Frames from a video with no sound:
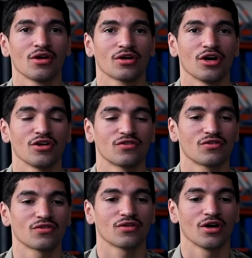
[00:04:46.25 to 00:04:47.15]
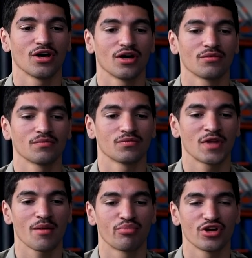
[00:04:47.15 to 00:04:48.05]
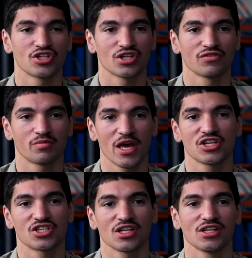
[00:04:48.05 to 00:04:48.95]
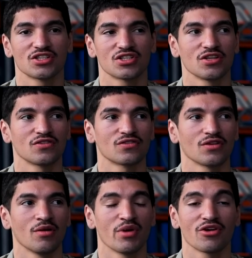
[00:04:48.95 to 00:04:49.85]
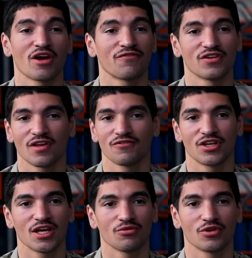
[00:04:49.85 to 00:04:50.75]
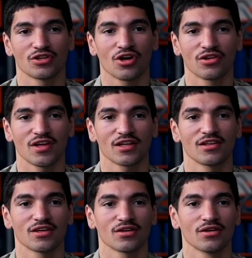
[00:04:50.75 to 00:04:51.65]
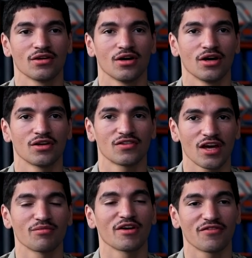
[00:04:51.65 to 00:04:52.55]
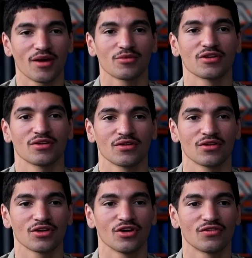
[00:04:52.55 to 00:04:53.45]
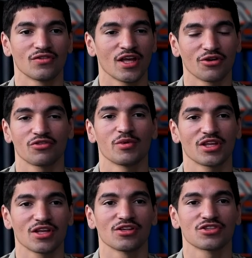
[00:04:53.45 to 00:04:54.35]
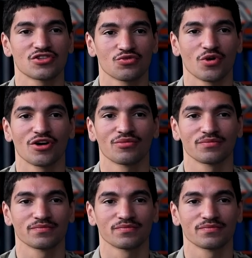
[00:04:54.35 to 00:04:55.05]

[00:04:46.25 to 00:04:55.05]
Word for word: because uh, that bridge of Spanish and English is a barrier I face every day when contacting uh, side of my family because they don't speak English as well.